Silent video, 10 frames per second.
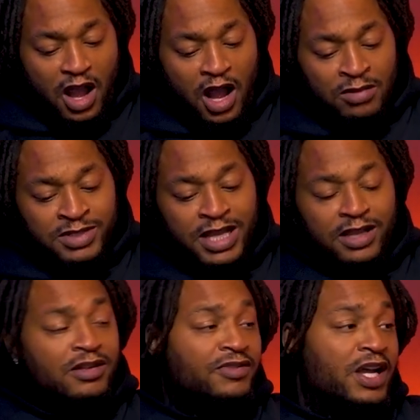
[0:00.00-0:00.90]
I'm
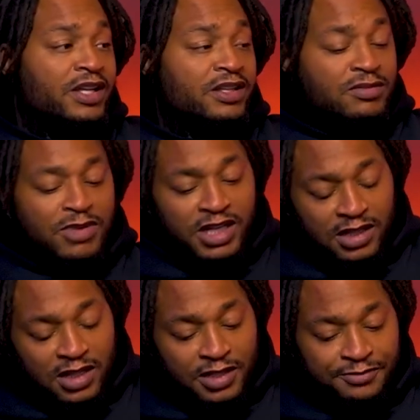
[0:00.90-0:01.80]
taking the Vikings money
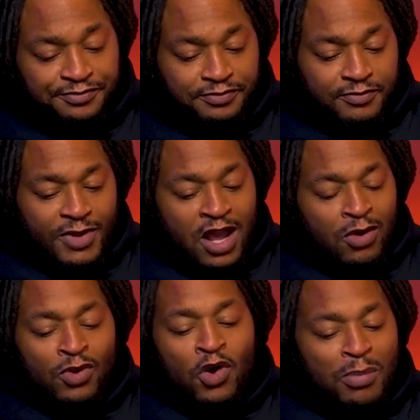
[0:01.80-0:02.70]
line. I
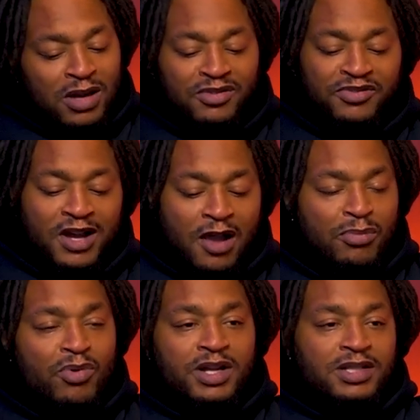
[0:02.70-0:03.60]
don't know about the 5
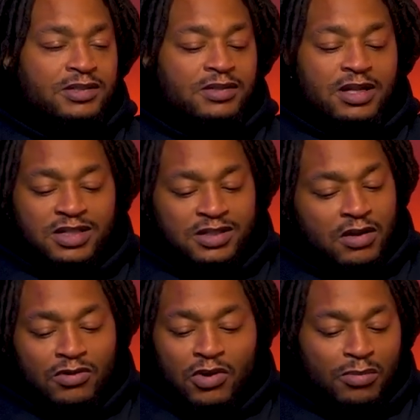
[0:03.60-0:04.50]
points. I just
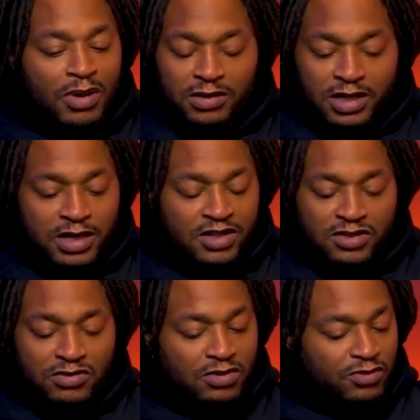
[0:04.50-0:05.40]
don't know about that. That's
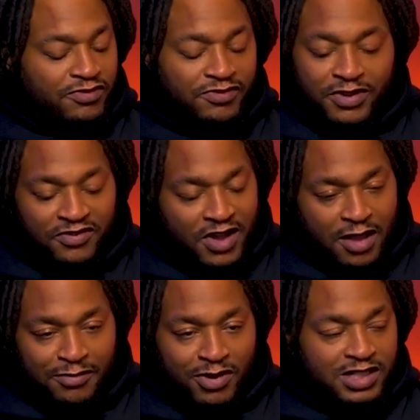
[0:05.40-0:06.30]
the
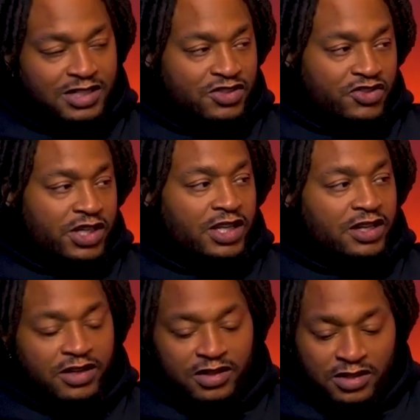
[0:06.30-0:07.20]
5 points is tricky
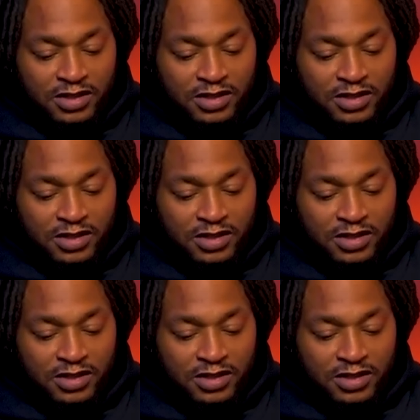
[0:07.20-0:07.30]
there.